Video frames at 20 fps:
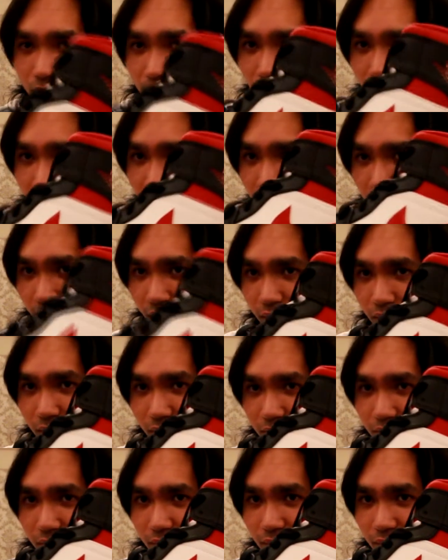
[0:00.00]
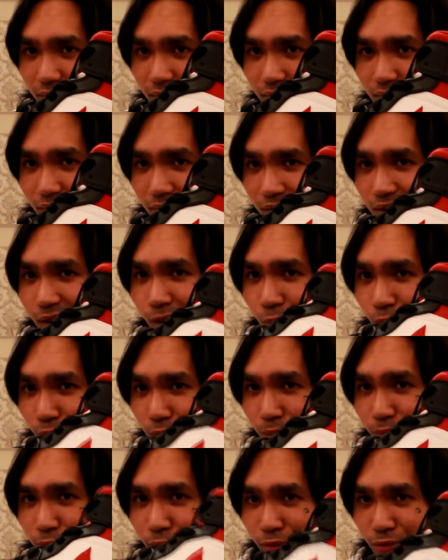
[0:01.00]
Like here. I was
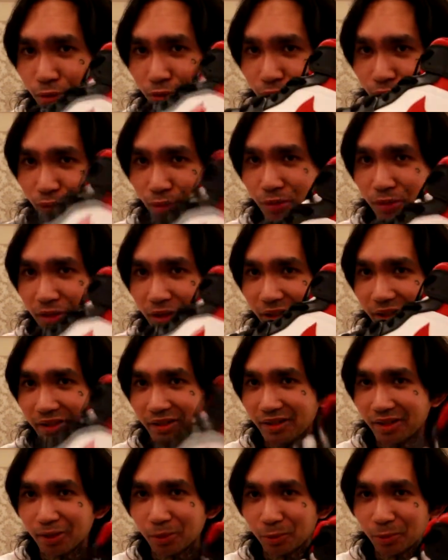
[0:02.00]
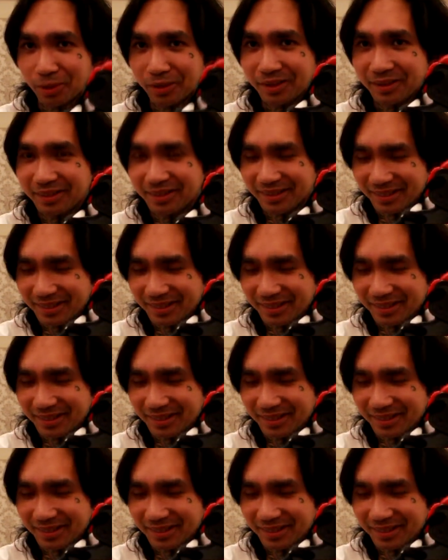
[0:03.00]
supposed to show you like this one.